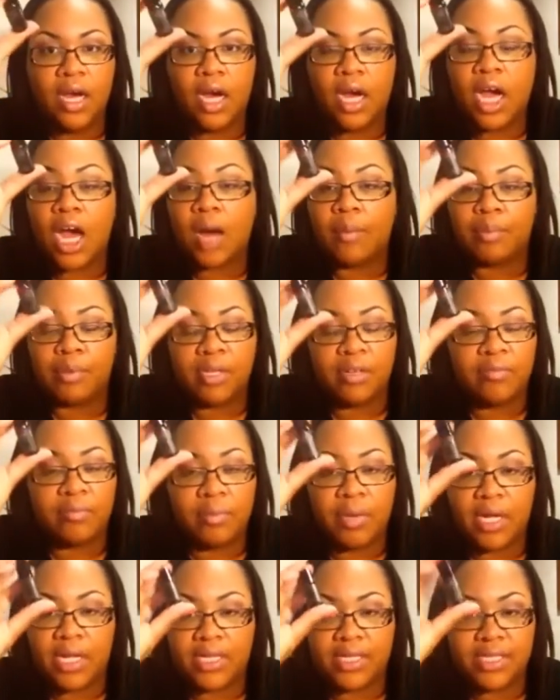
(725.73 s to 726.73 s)
a couple
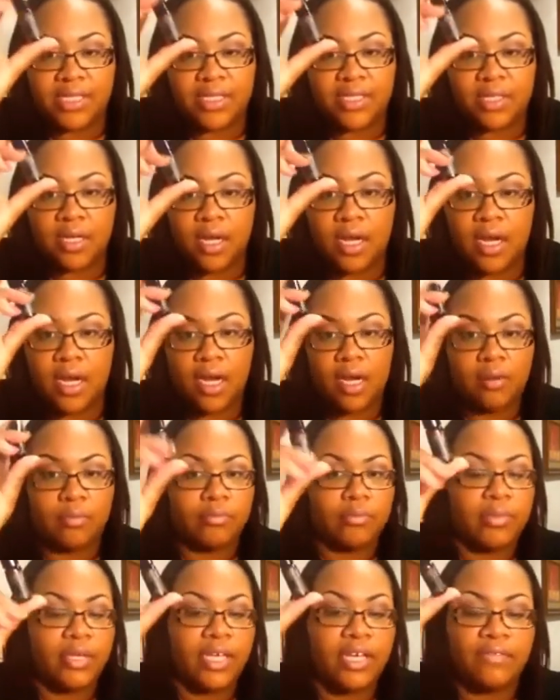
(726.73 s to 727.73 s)
of months,
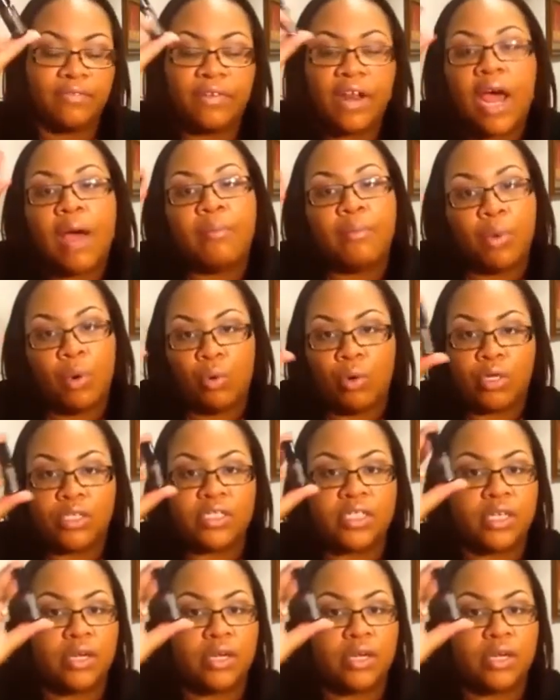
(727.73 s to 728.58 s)
if not more.